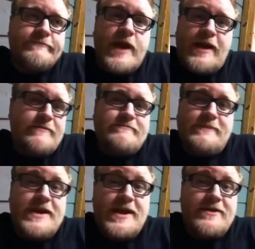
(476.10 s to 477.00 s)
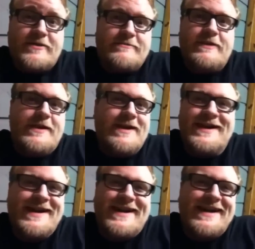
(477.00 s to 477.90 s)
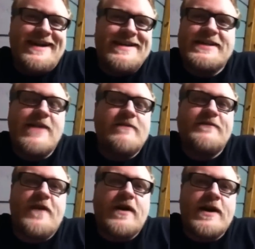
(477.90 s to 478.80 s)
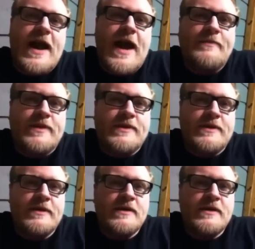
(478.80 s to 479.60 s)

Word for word: Yeah, me neither. It's never fucking happened.